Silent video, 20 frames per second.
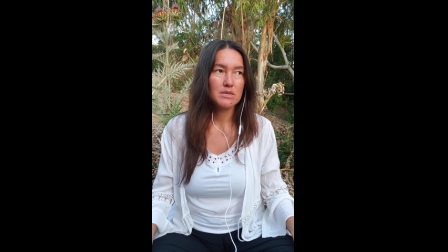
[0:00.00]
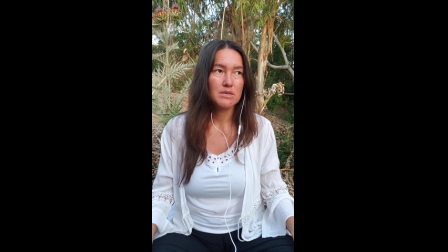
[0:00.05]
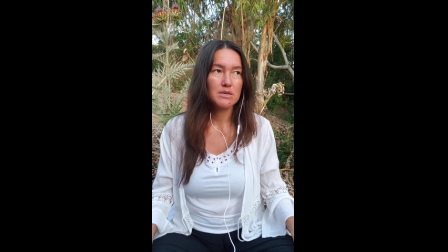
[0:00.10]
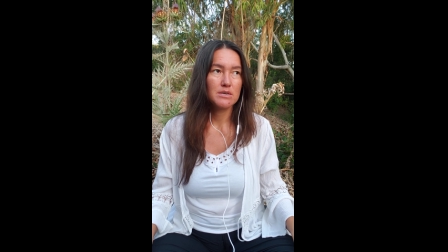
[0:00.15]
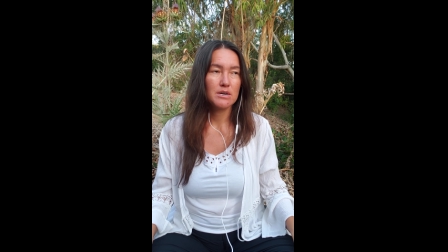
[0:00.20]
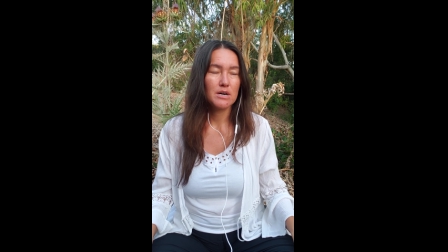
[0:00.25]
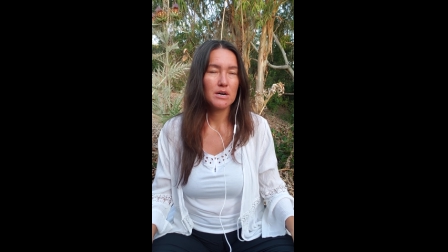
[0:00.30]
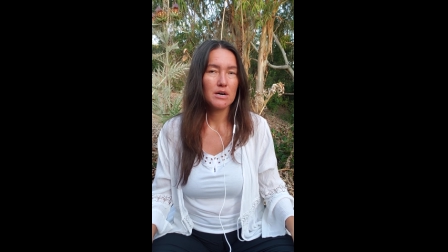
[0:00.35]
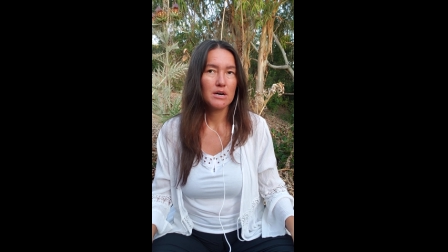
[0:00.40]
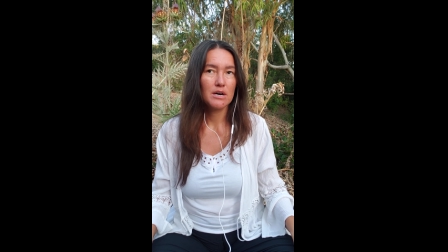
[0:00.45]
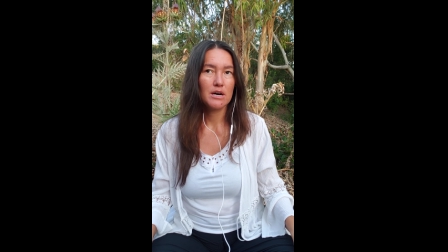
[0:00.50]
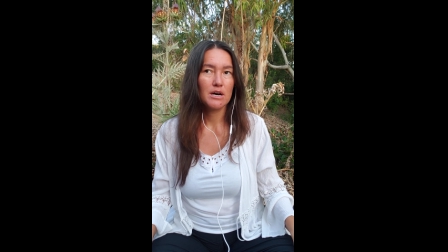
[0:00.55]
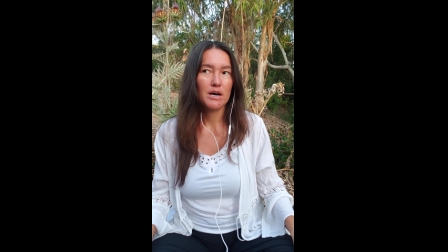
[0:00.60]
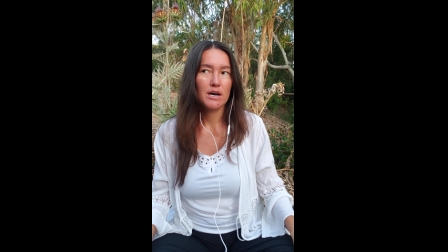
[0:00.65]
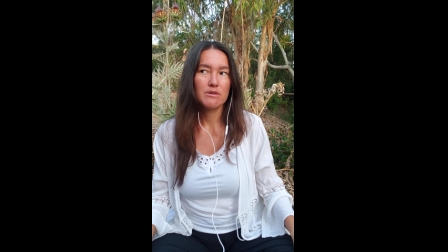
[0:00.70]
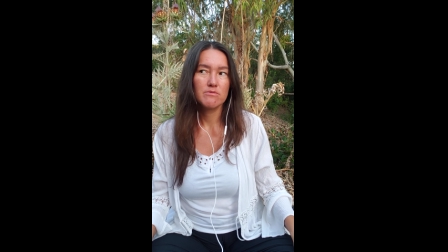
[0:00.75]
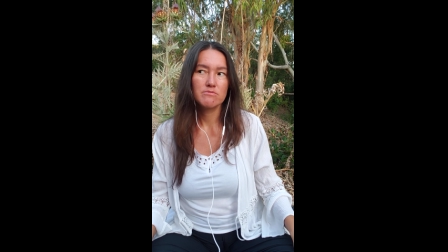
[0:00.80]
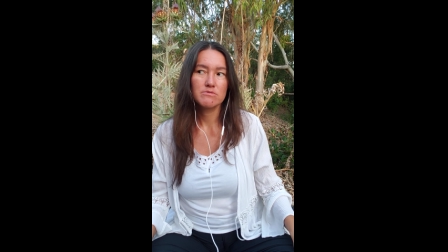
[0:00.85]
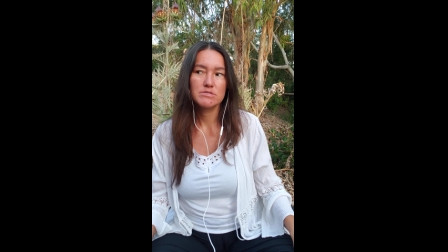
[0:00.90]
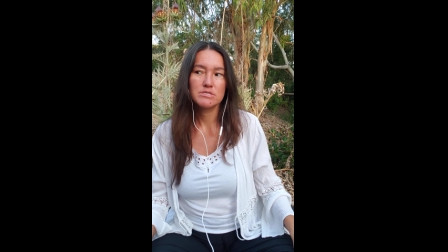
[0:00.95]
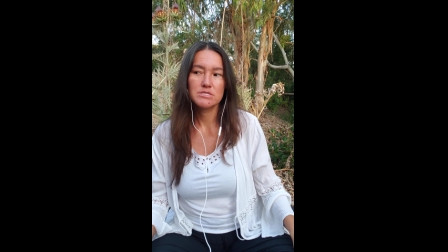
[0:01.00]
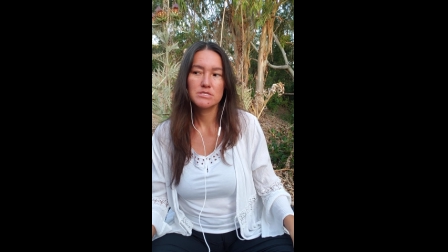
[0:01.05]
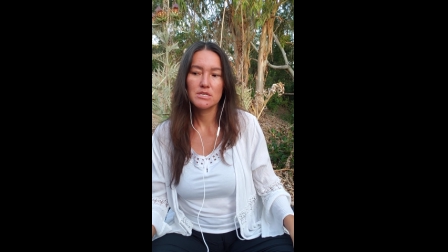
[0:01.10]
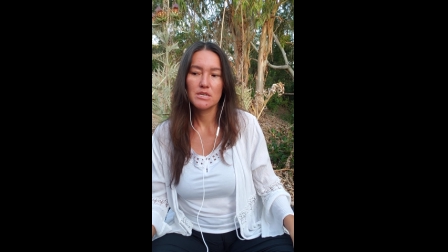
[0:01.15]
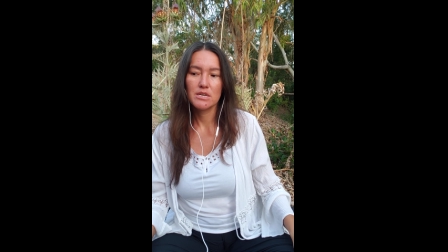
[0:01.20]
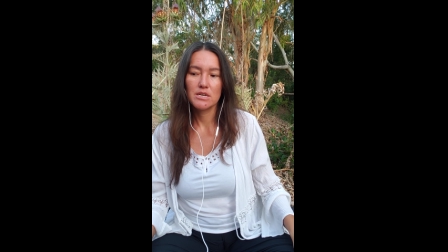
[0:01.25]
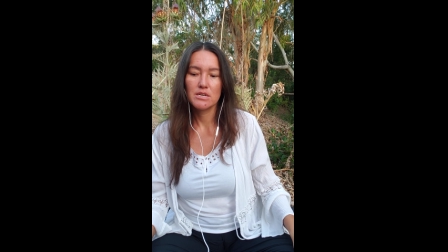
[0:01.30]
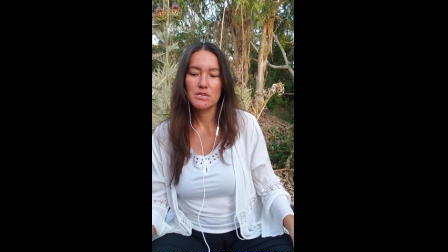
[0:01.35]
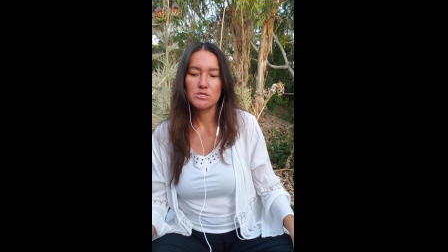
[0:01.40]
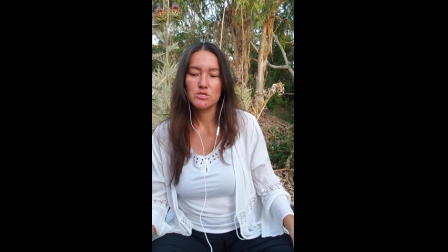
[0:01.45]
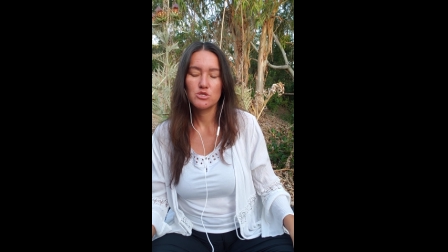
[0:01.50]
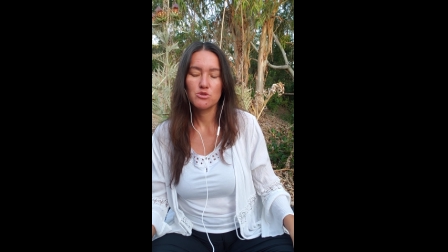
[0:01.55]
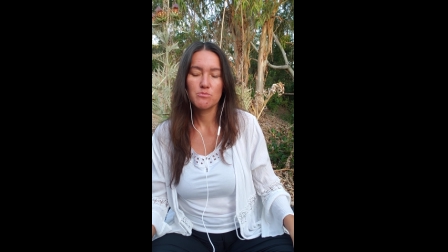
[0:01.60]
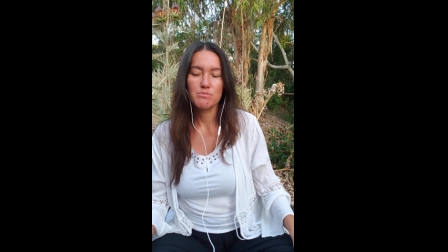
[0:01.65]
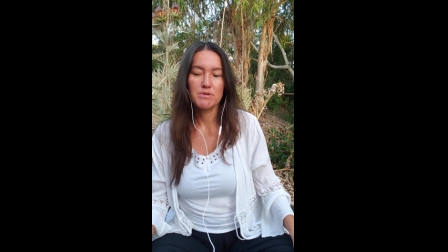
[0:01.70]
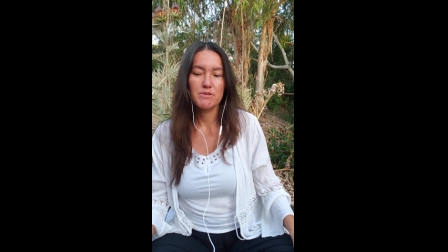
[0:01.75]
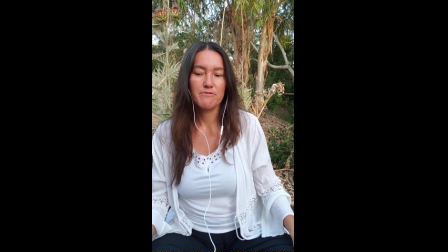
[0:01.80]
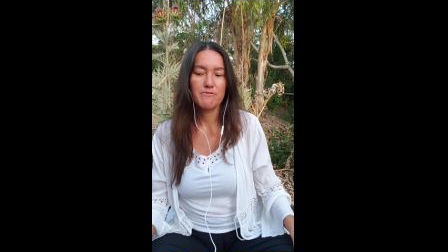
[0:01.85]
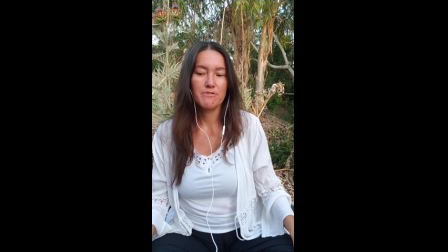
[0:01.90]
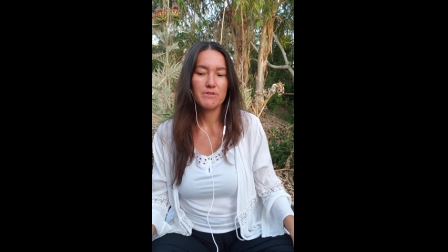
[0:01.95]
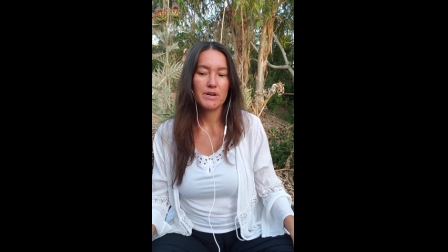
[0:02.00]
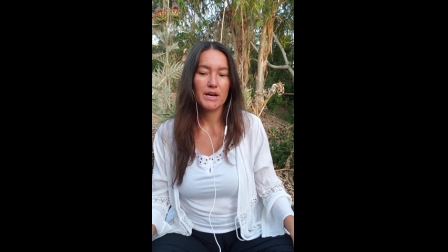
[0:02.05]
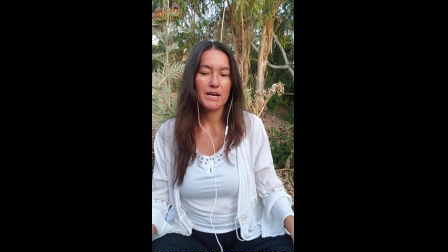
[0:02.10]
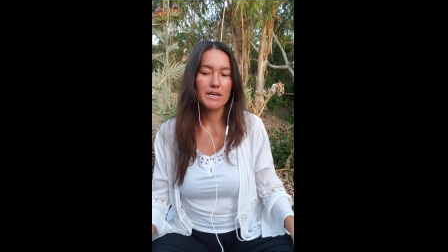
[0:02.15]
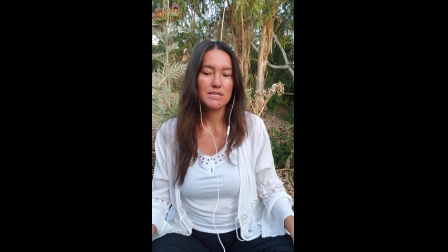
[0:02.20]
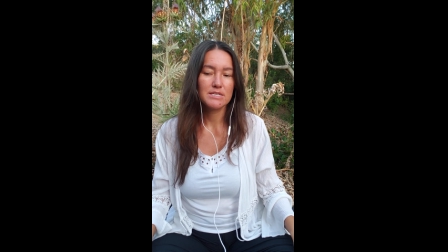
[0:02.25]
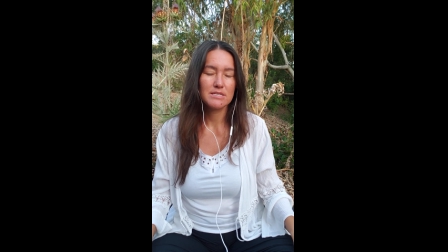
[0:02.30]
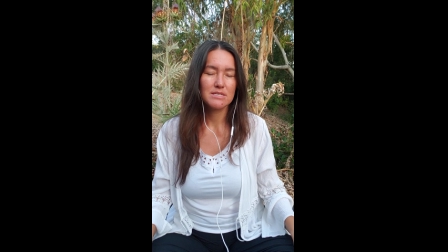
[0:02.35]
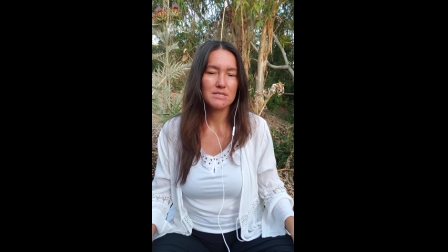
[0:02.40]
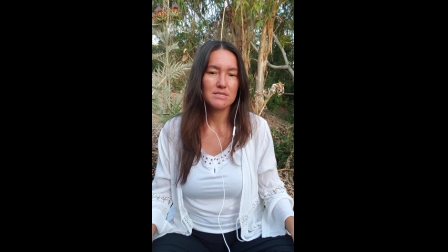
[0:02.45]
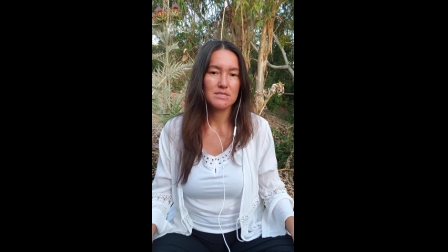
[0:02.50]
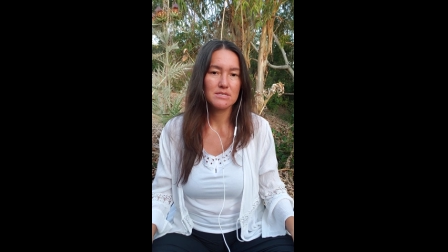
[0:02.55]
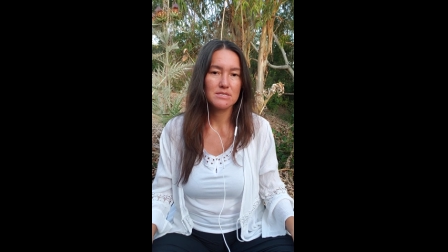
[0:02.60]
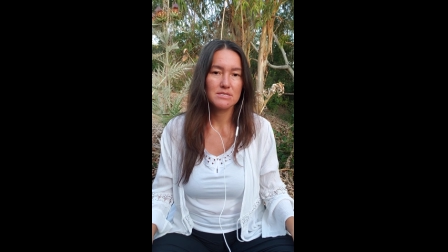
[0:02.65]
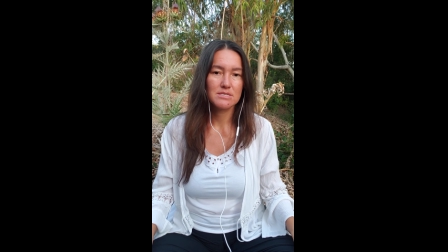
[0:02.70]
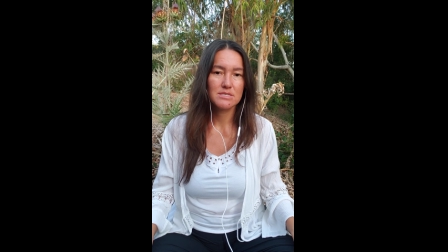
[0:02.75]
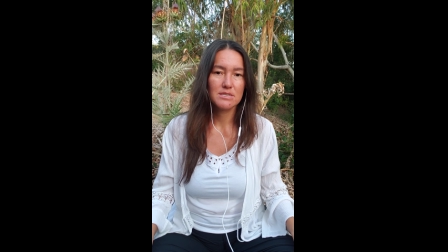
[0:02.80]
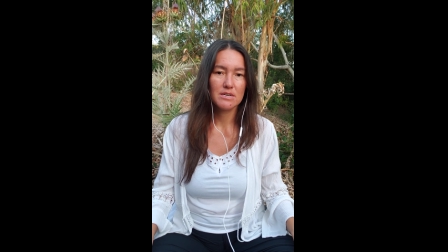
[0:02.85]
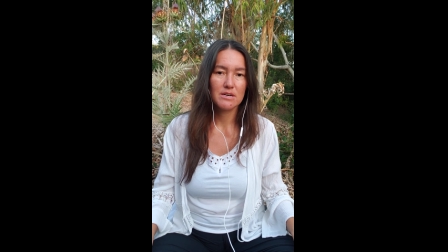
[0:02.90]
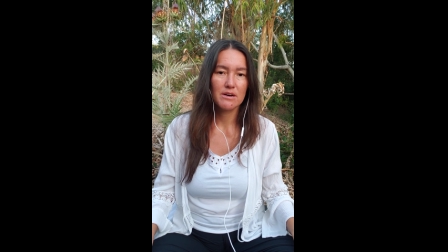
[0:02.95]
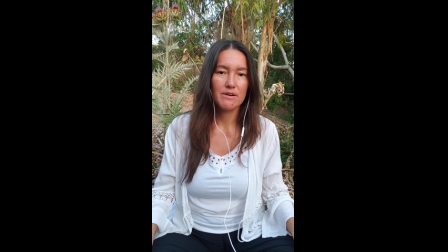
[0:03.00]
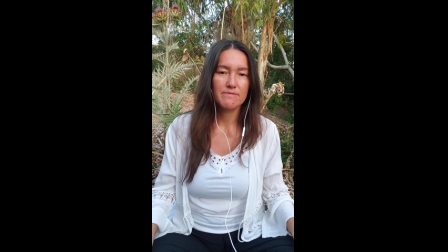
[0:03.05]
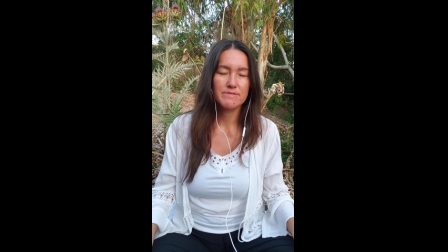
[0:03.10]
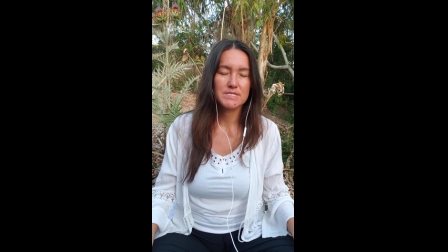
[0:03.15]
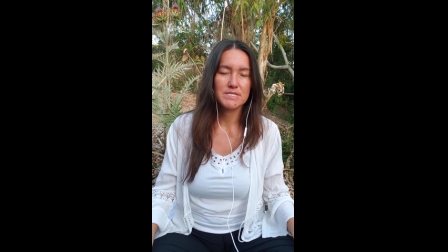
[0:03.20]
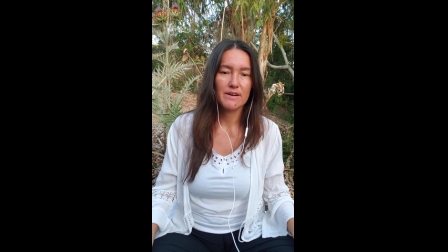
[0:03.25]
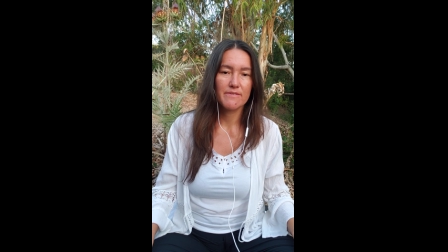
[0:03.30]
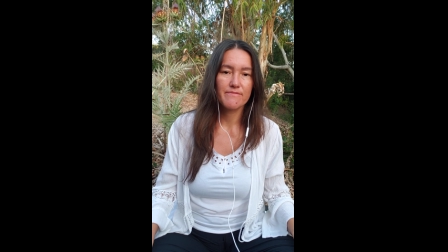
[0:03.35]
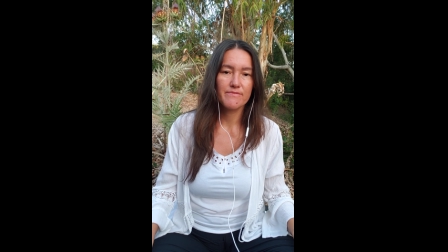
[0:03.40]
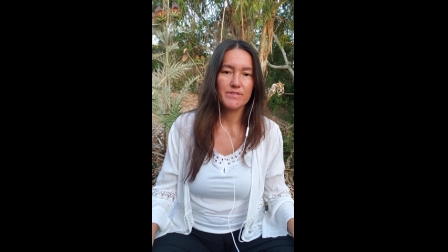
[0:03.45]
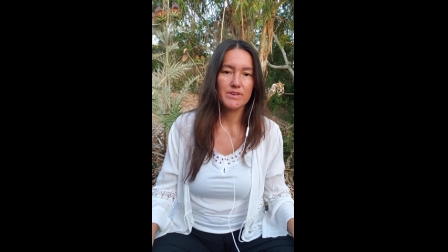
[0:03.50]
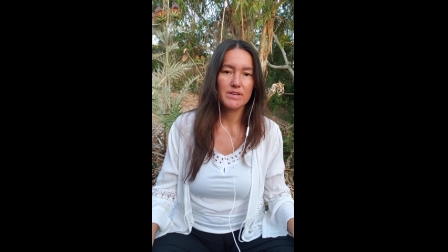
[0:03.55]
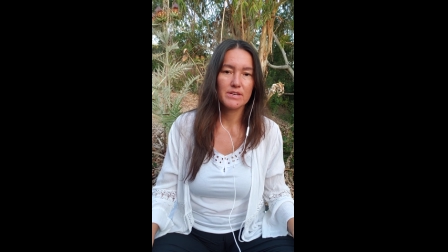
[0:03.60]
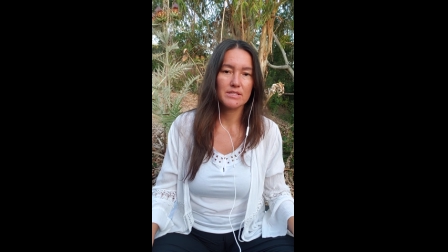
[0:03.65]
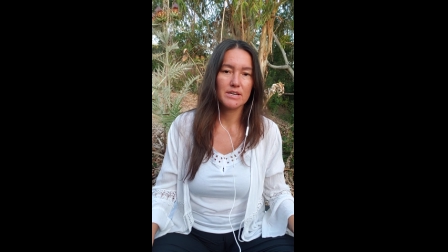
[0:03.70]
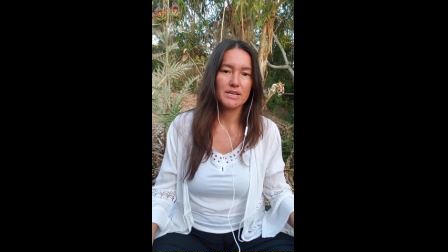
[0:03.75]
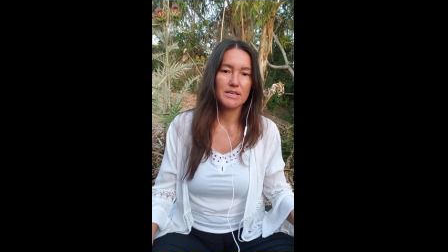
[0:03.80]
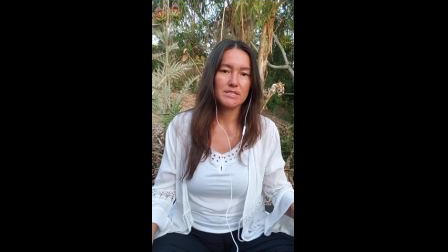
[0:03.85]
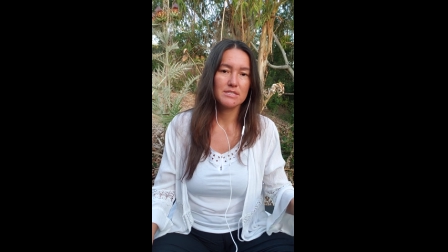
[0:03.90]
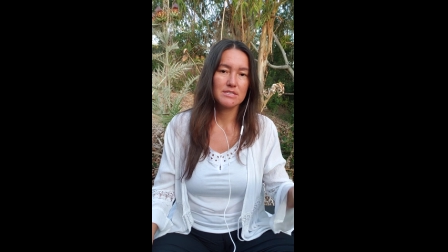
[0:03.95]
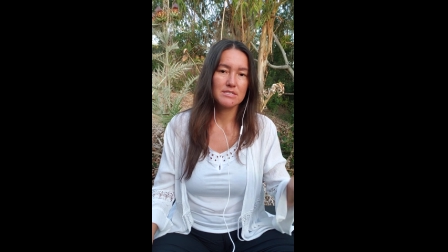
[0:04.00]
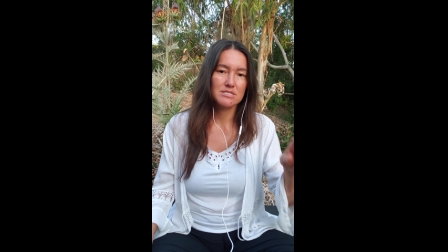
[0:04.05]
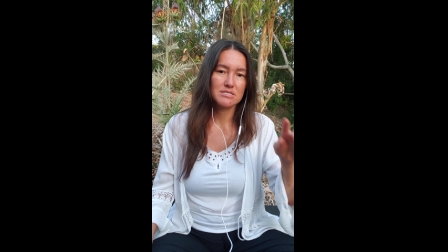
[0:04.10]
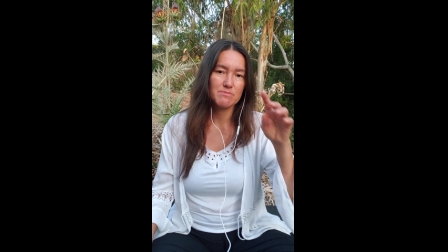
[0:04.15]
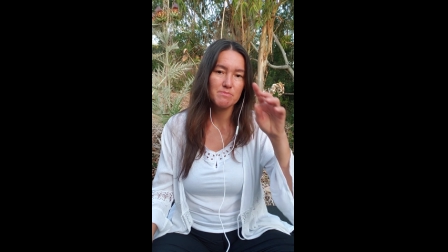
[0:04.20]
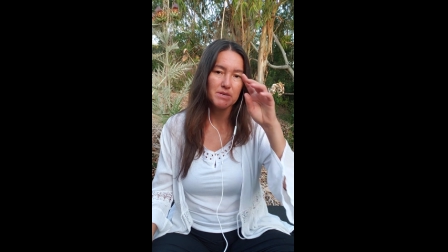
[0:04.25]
I would say, to be frightened of something like this,